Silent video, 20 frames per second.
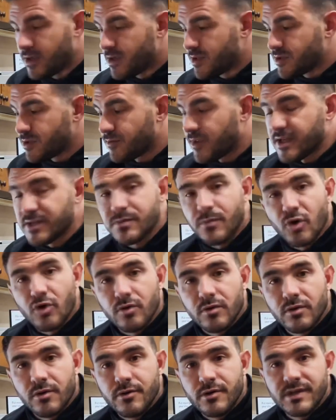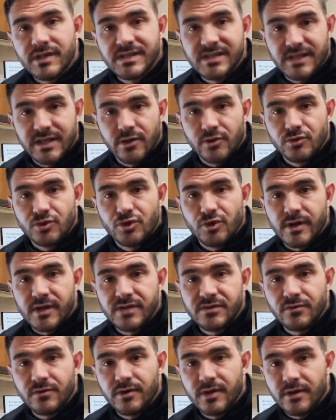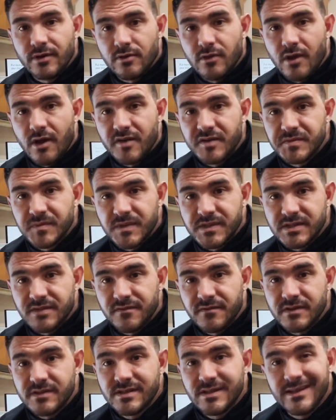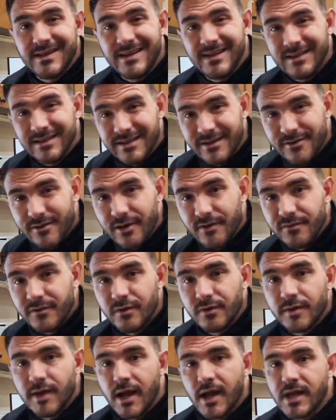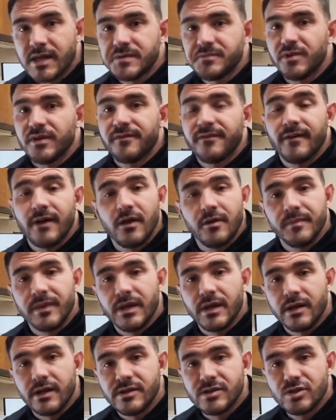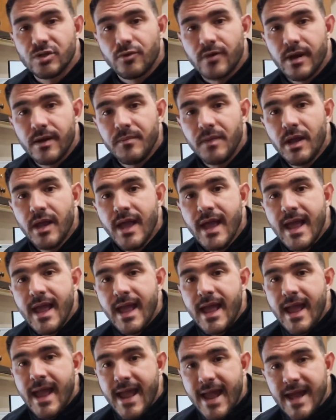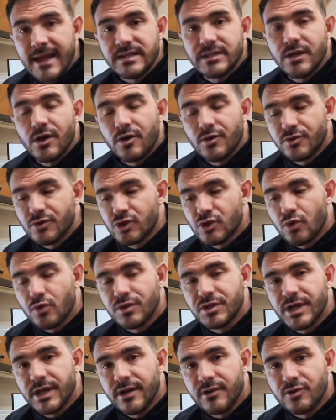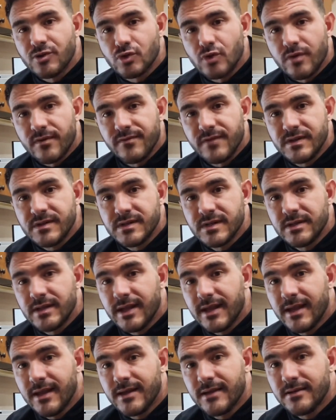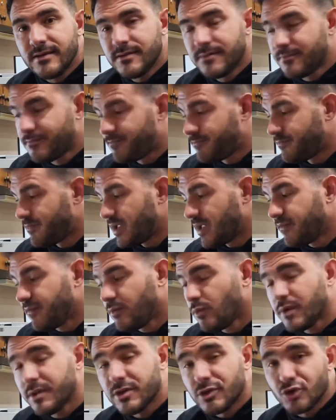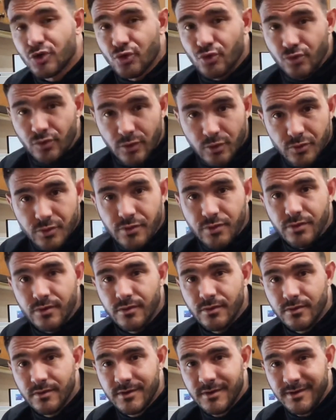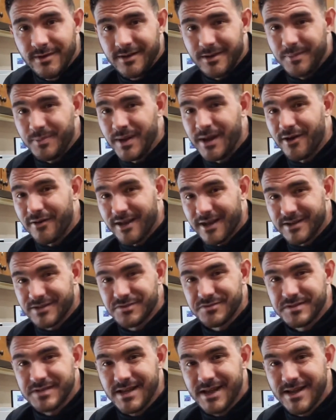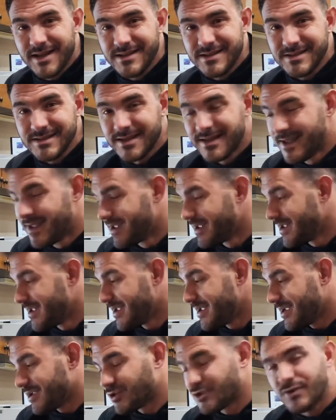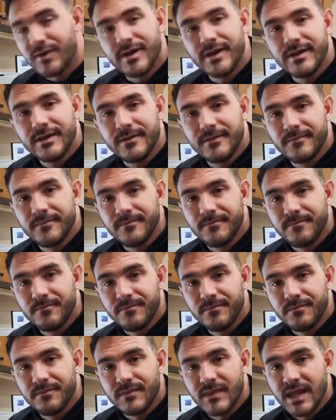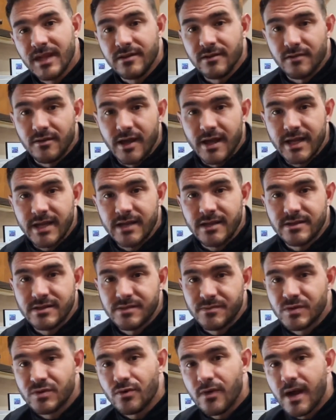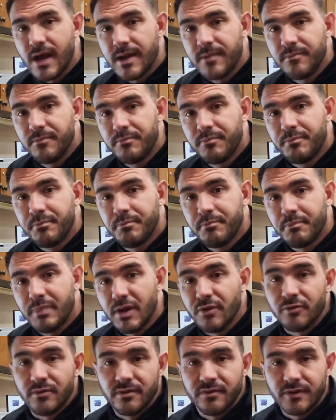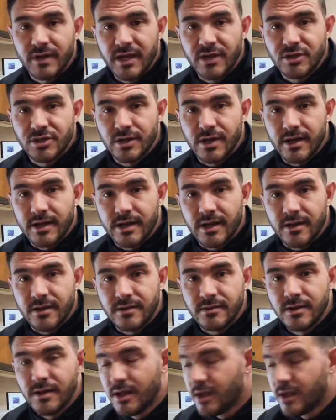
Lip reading: So that's motor learning, skills transfer, and law of specificity cleared up for you guys. Please follow me on Instagram @_J_Vincent. And if you want the truth about exercise and training, hit the like, subscribe, bell notification icon,